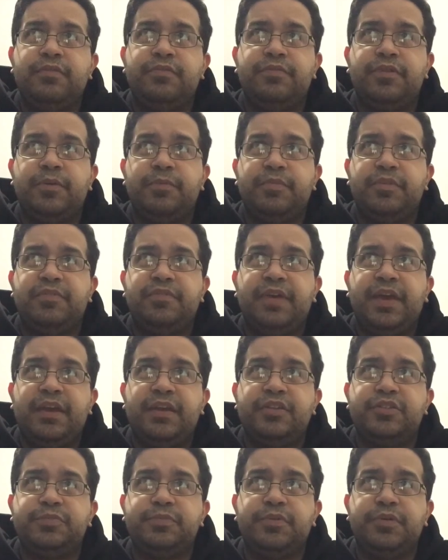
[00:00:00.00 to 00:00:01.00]
from the
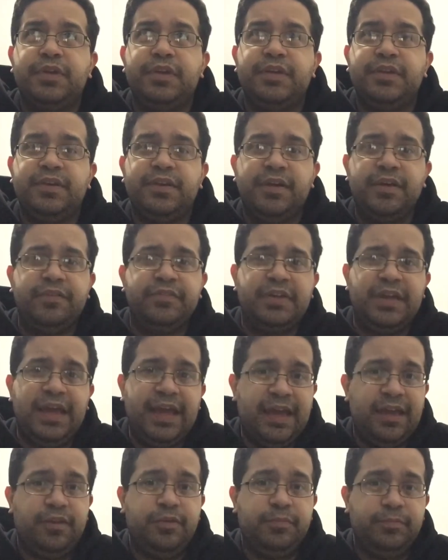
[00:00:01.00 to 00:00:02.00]
vantage point of an
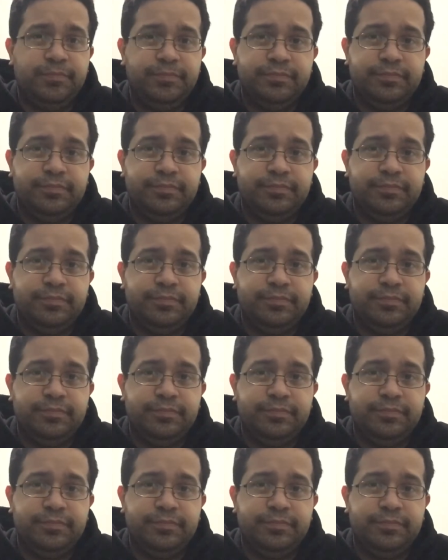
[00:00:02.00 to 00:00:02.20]
atom.